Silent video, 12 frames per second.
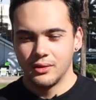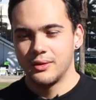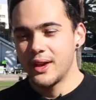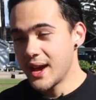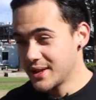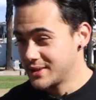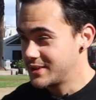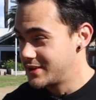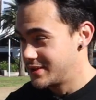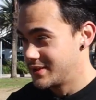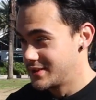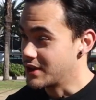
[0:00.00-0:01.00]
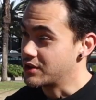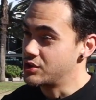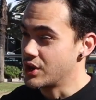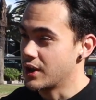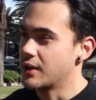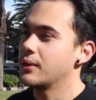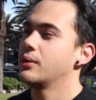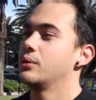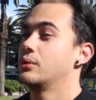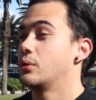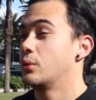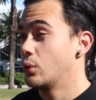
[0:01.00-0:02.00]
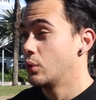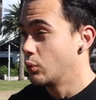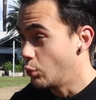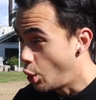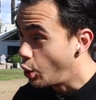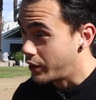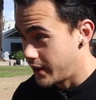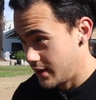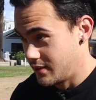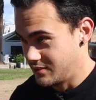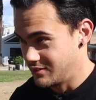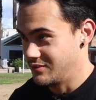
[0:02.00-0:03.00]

Yes, Sick G, walking.